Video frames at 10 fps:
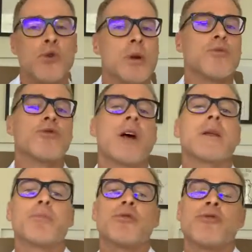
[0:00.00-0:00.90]
I'm trying
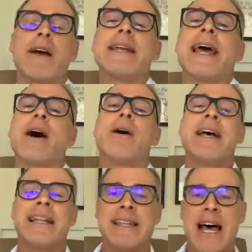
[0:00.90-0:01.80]
to portray now.
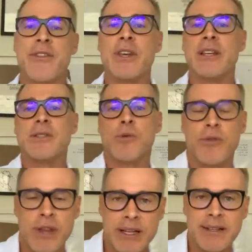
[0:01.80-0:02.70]
Nothing is
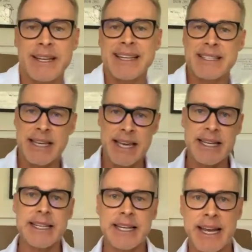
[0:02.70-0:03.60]
authentic. It's
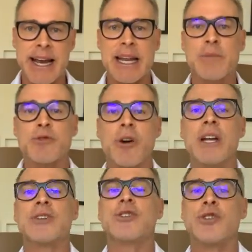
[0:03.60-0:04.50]
indicating. I'm
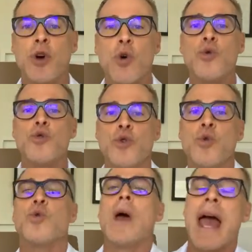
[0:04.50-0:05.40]
trying to show
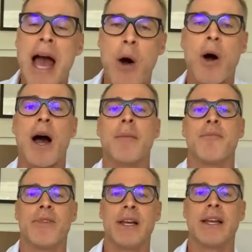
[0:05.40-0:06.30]
you how I'm
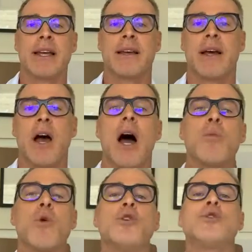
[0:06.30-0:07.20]
feeling. I
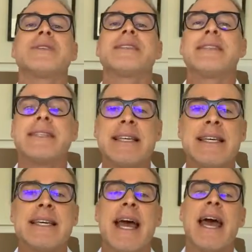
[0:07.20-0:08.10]
want you to
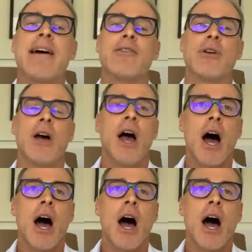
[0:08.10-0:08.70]
see how